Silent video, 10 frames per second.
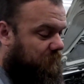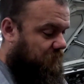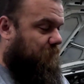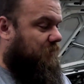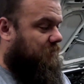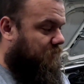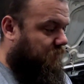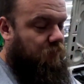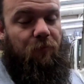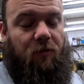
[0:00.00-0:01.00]
and we need to get
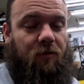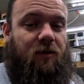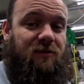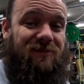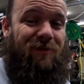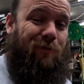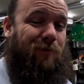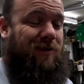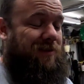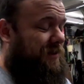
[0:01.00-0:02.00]
to work because it's
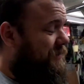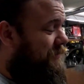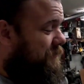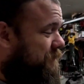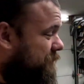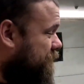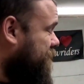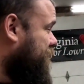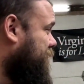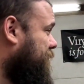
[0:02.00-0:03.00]
already like
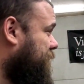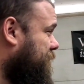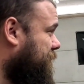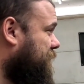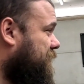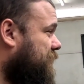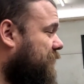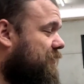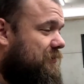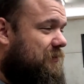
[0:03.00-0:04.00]

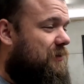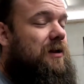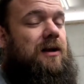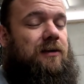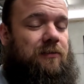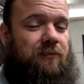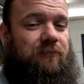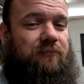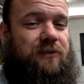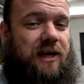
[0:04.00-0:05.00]
6 o'clock on
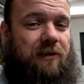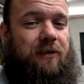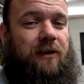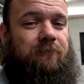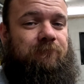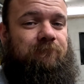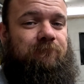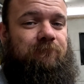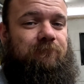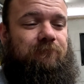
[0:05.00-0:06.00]
Saturday.
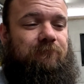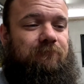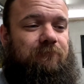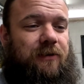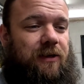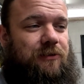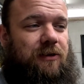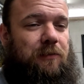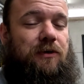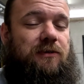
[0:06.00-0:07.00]
And I try to
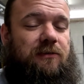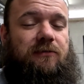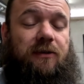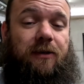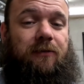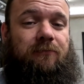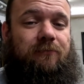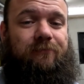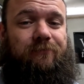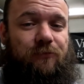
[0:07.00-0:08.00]
post these on Sunday.
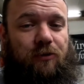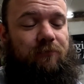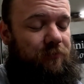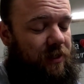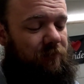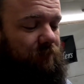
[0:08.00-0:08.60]
So, yeah.